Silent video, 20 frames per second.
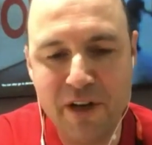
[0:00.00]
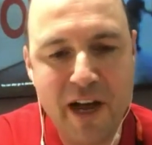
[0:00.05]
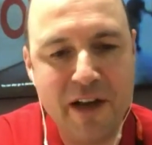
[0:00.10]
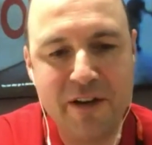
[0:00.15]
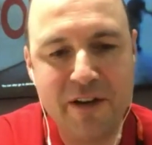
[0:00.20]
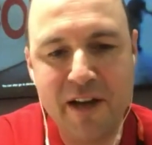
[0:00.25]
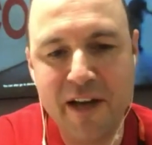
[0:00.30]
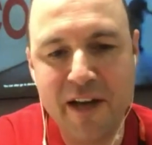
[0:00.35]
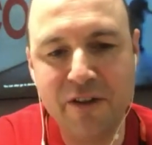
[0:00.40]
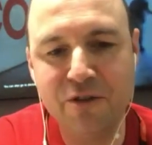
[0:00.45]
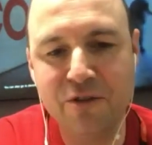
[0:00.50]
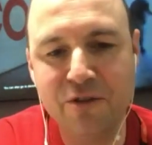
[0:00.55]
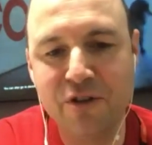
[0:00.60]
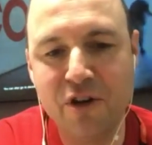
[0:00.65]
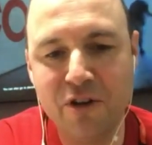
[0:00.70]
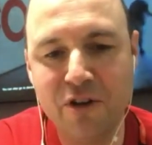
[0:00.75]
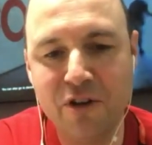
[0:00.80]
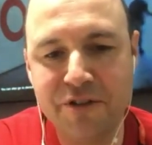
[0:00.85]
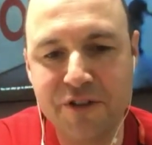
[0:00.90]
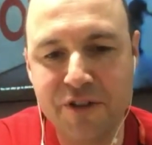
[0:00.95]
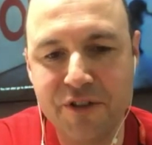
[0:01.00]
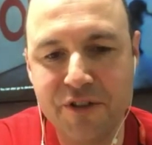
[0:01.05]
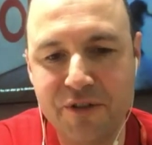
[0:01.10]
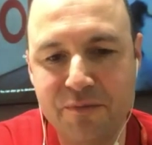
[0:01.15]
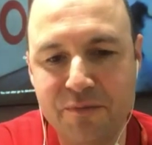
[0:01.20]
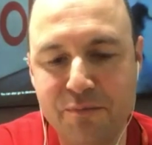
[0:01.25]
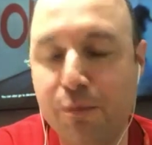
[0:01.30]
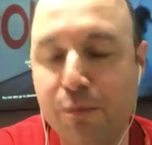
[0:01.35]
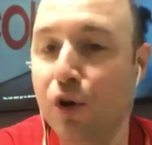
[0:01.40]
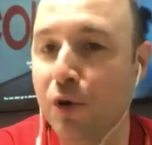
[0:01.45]
And look,
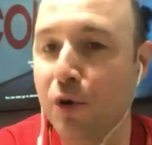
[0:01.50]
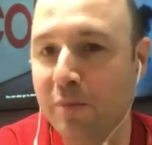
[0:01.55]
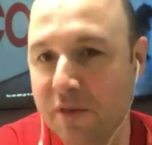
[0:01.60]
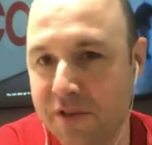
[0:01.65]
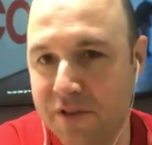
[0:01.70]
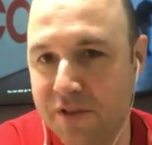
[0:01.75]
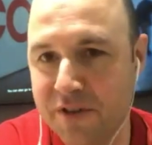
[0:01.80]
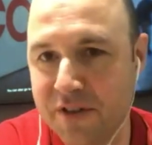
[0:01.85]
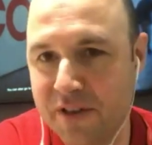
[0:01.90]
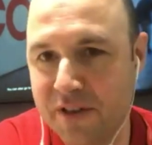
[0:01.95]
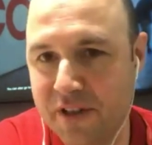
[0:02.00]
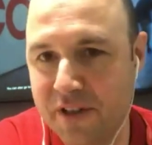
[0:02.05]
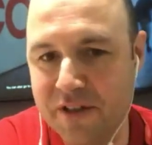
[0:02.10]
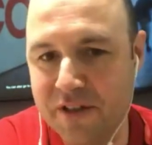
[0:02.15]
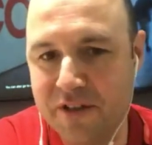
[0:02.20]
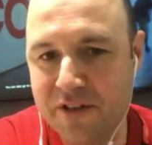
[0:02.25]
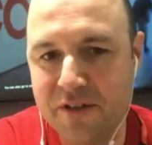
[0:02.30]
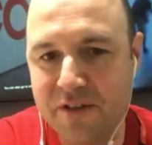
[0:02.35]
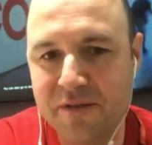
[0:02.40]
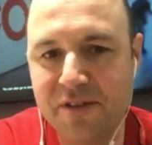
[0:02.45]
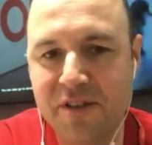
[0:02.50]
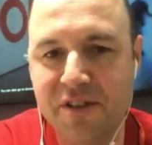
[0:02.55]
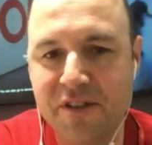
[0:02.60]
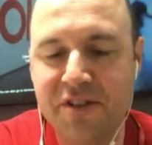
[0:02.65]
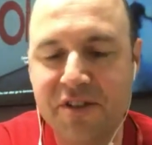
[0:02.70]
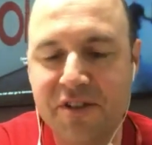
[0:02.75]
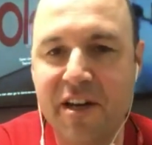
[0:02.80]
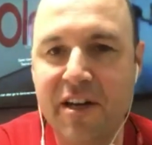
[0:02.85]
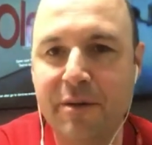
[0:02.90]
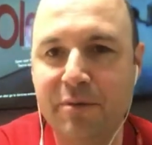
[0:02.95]
Coles' purpose is
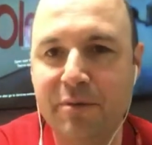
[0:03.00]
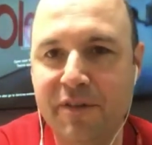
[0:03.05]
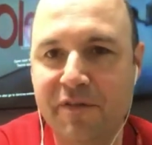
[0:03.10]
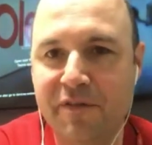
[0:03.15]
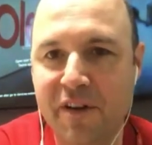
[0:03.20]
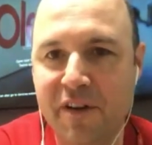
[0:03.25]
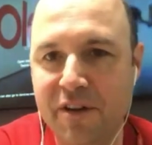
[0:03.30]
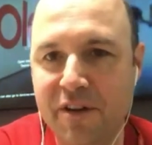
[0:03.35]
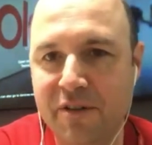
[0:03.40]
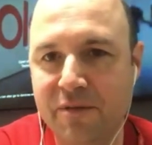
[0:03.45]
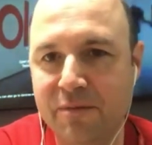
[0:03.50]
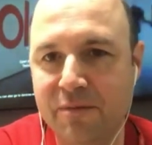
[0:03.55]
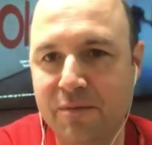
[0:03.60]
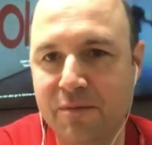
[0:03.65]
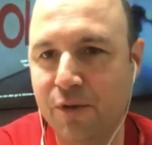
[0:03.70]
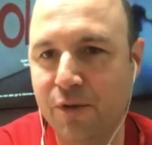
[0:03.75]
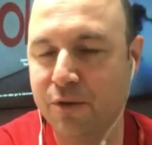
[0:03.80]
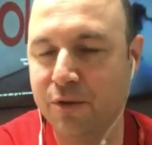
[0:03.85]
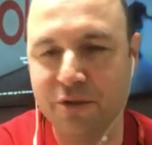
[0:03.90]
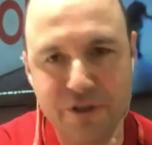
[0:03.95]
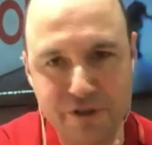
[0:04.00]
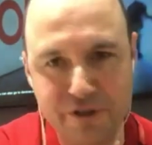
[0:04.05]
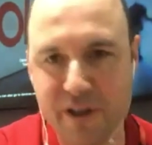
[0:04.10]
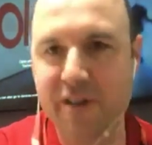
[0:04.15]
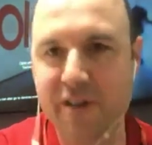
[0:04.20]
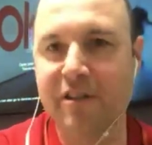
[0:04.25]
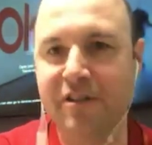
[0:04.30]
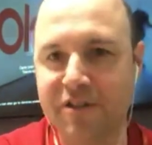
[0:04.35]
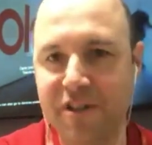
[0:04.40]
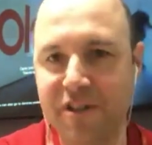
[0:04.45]
sustainably feeding all
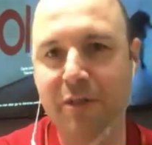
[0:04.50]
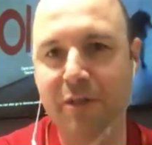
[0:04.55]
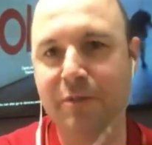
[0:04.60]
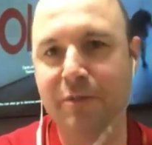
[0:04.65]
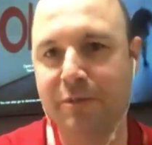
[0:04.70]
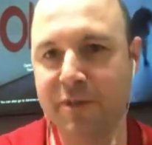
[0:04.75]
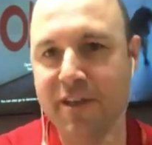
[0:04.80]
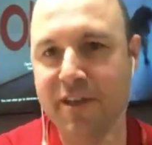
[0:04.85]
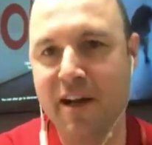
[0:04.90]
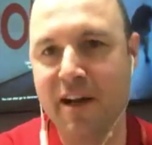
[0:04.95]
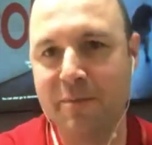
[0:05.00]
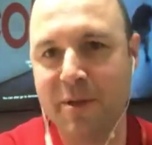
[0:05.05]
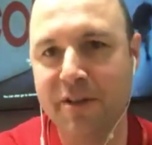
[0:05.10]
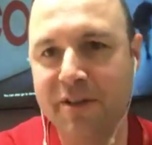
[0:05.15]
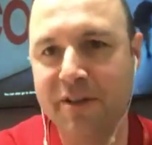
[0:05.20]
Australians to help them lead happier,